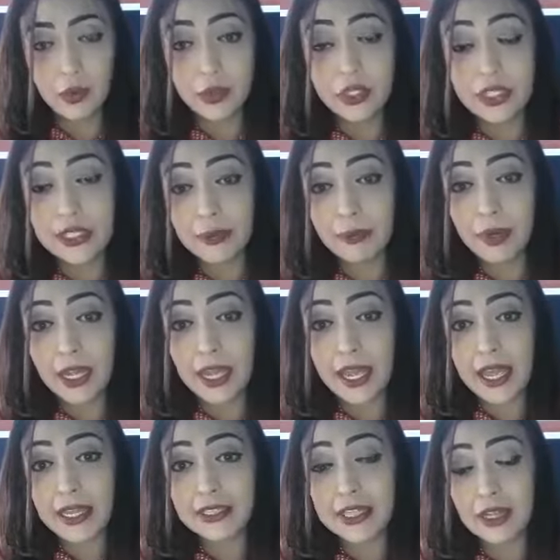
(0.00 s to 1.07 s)
which is a
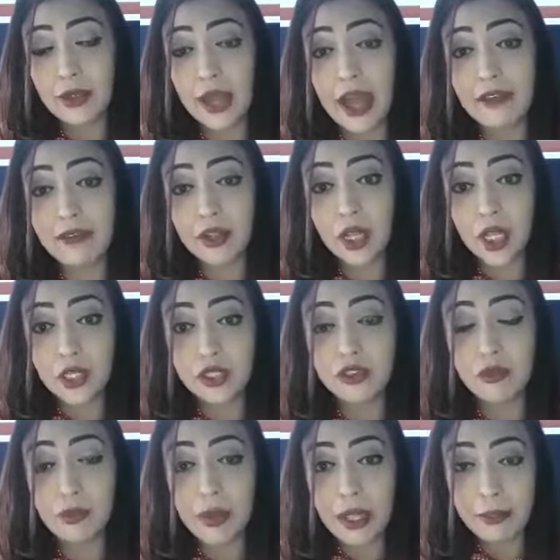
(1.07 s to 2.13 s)
place that you have
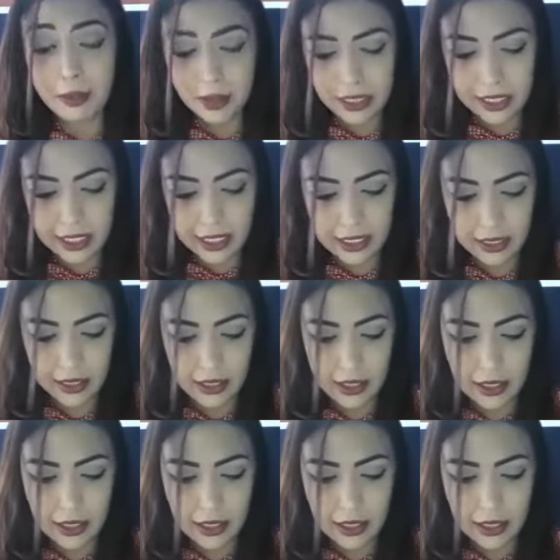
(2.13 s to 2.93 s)
lots of people in it,